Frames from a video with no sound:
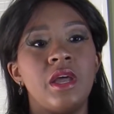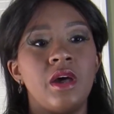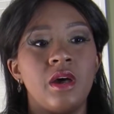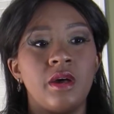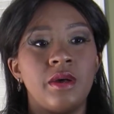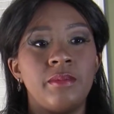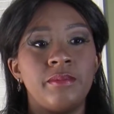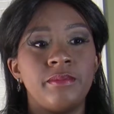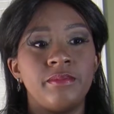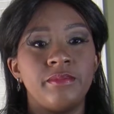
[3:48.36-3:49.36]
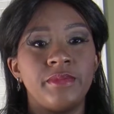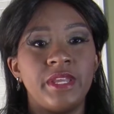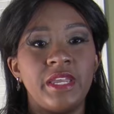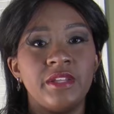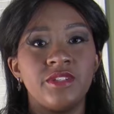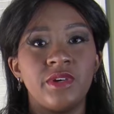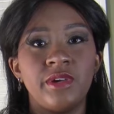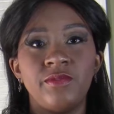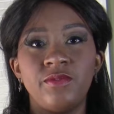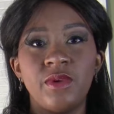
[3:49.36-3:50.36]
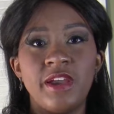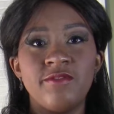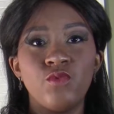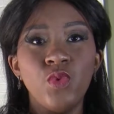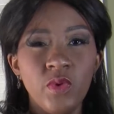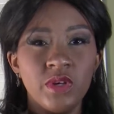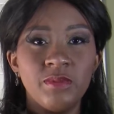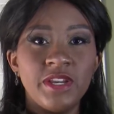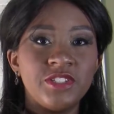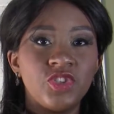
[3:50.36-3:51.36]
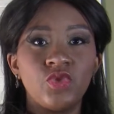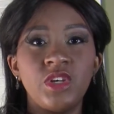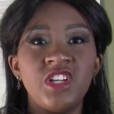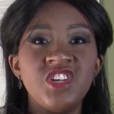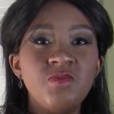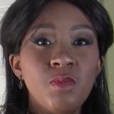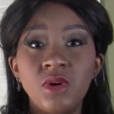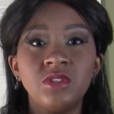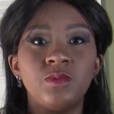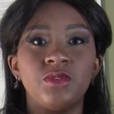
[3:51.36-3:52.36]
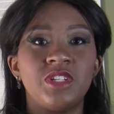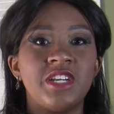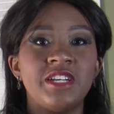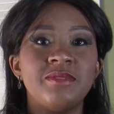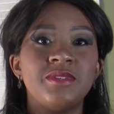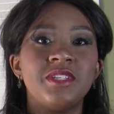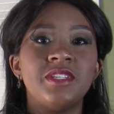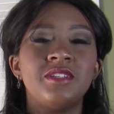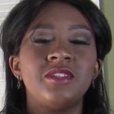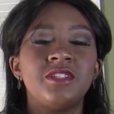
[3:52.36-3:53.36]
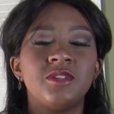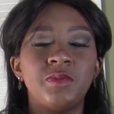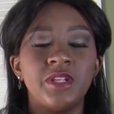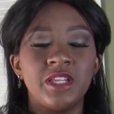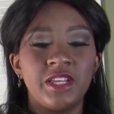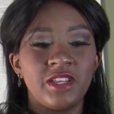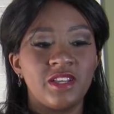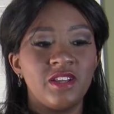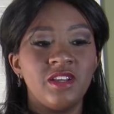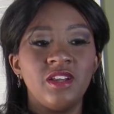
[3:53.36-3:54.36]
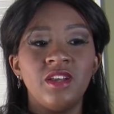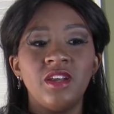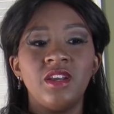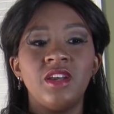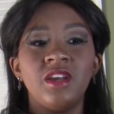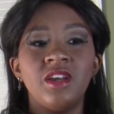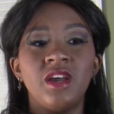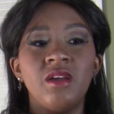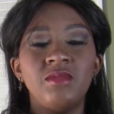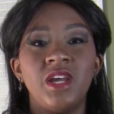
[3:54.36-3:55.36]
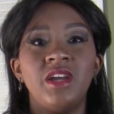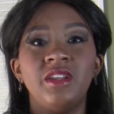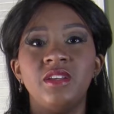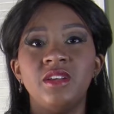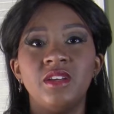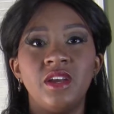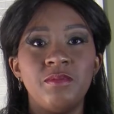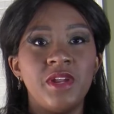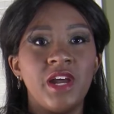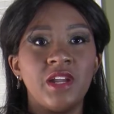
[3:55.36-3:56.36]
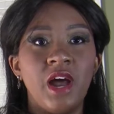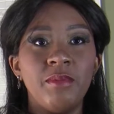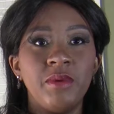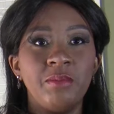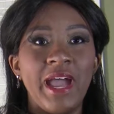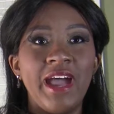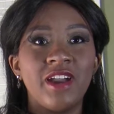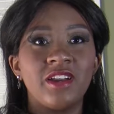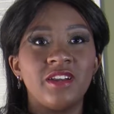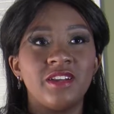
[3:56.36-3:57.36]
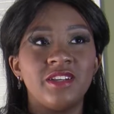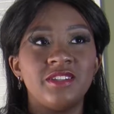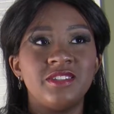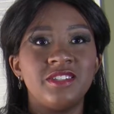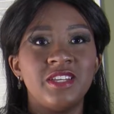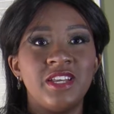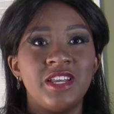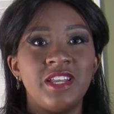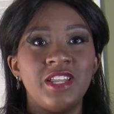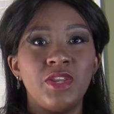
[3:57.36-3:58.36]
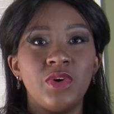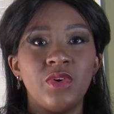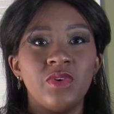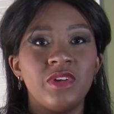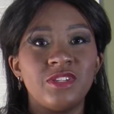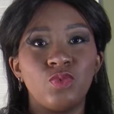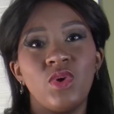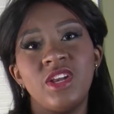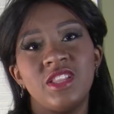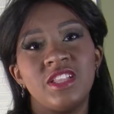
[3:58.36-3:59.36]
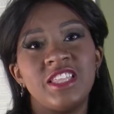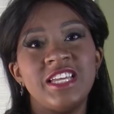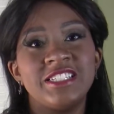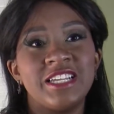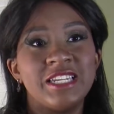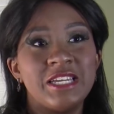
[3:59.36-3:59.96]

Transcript: And so I've ruined my streak multiple times, and it's just been like, I'm done. I'm not coming back, because, it's one of the things I